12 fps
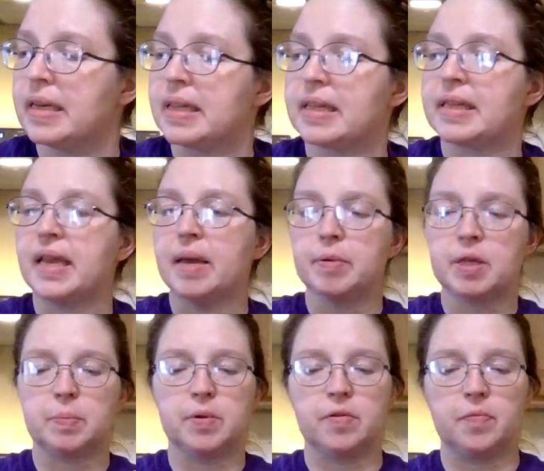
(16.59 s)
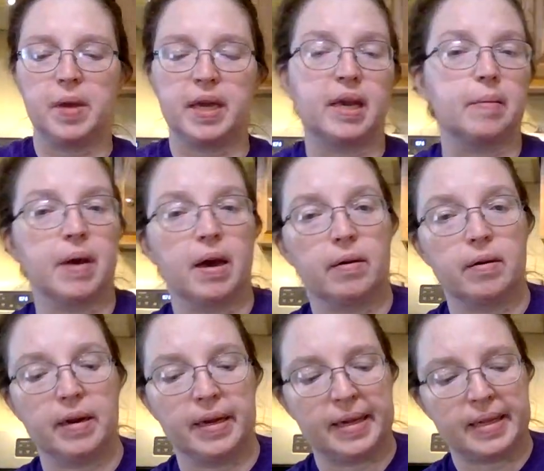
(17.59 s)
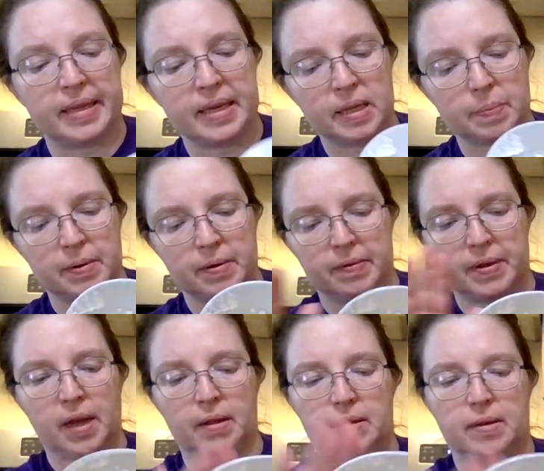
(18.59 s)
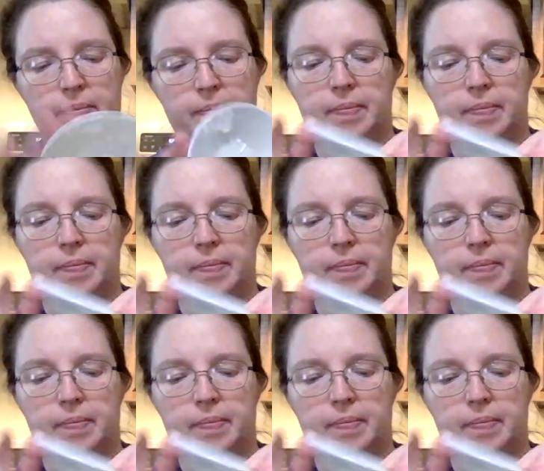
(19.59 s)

a tablespoon of baking powder, and a teaspoon of salt.